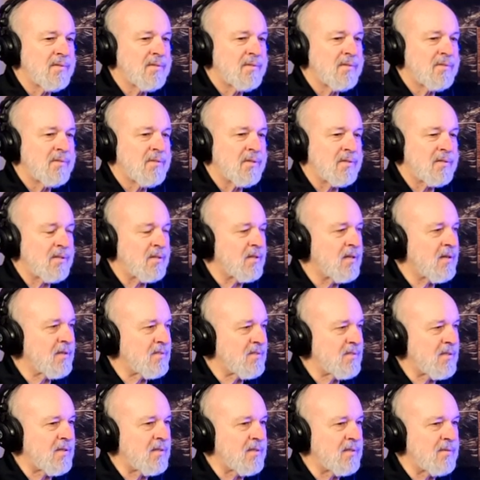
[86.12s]
took the
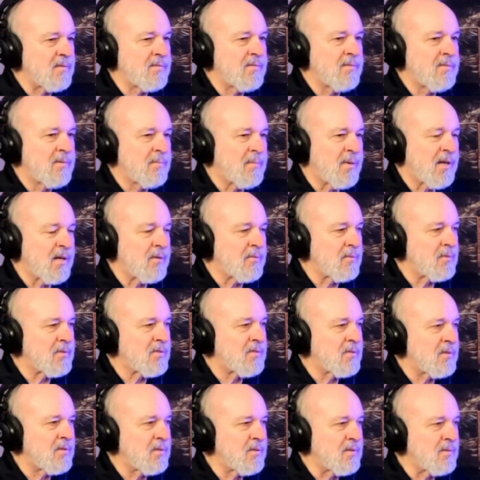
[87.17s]
guts out of my
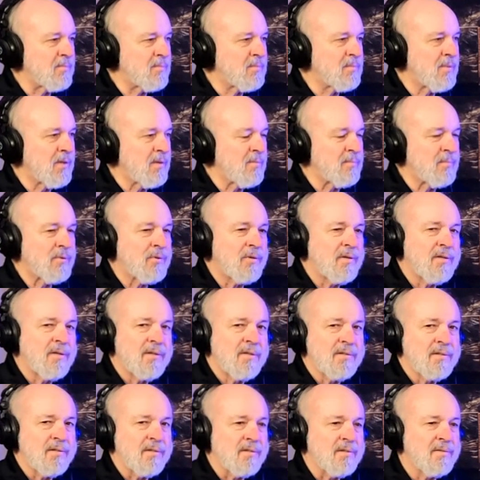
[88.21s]
original and put it
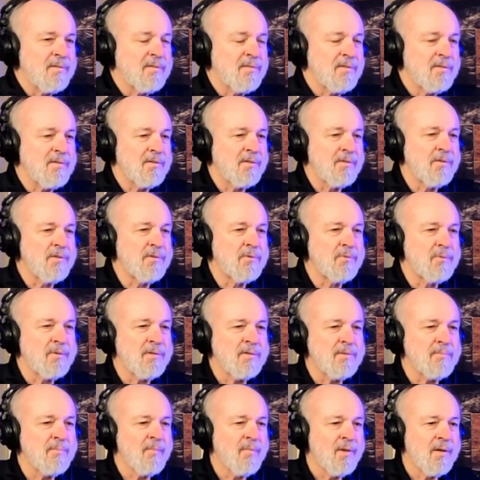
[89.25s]
in the new
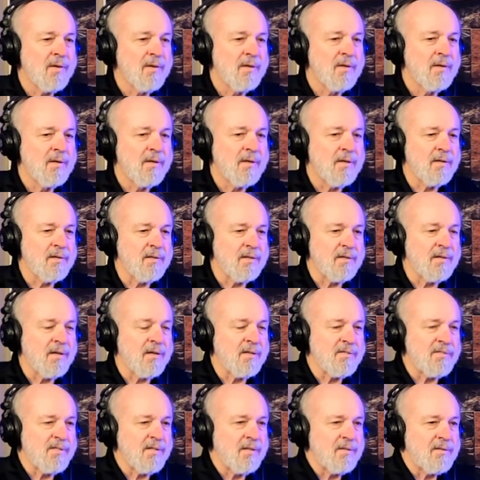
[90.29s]
one. And the
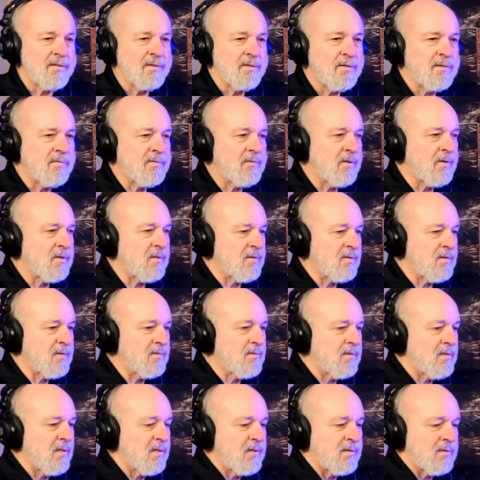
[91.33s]
guys down here have done
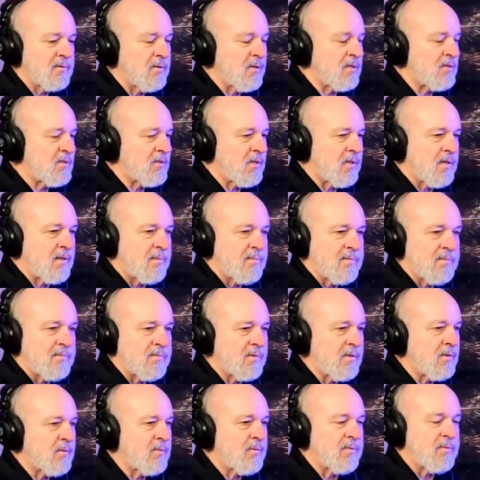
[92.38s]
a great job of
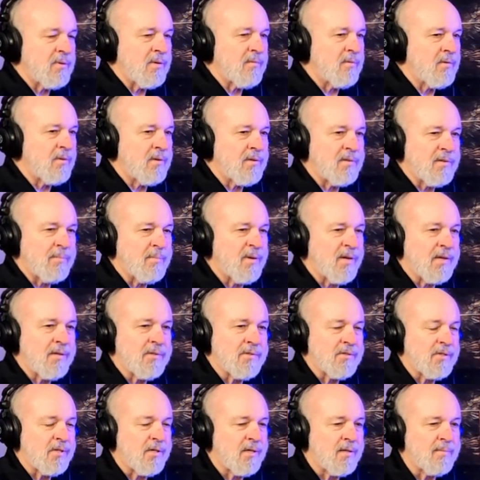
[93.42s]
going through everything. The paint
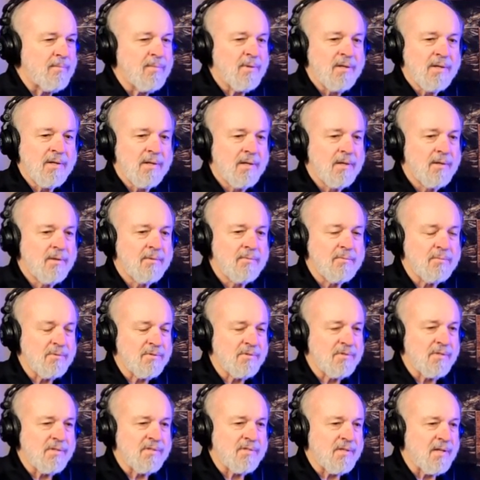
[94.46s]
job was
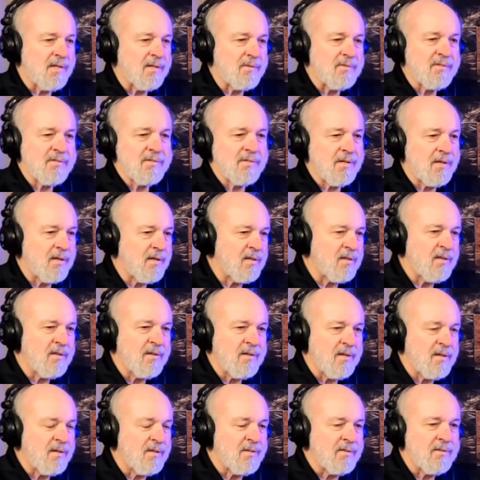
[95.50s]
just outstanding
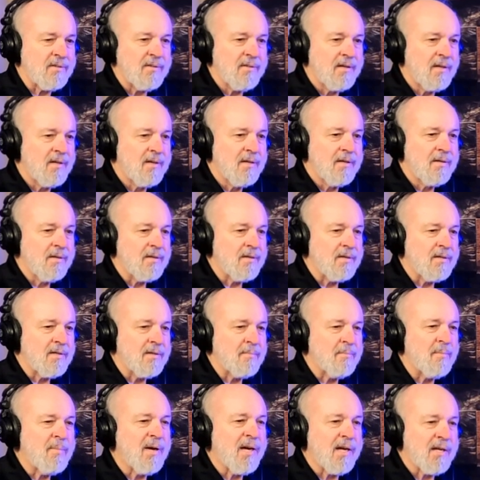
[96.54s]
at it,
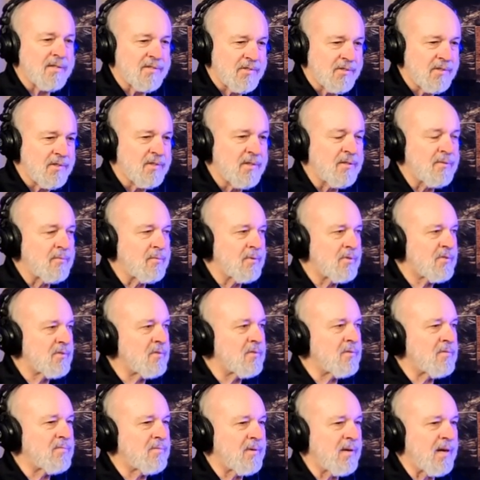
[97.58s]
matching the
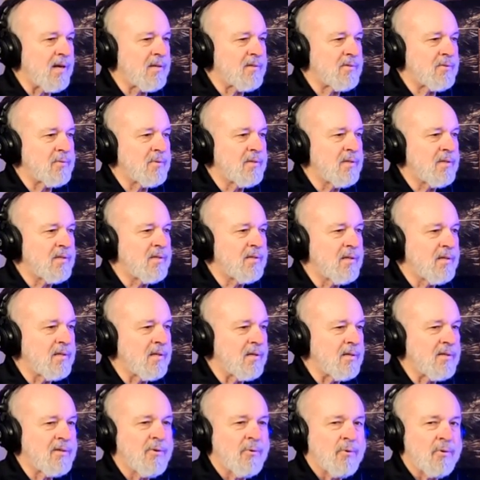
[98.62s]
original factory
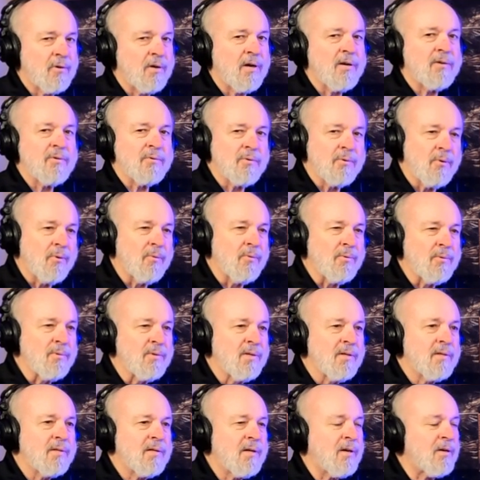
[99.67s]
Coronado Gold
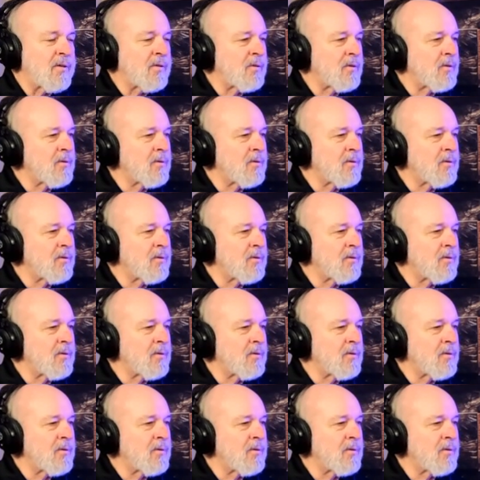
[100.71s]
color.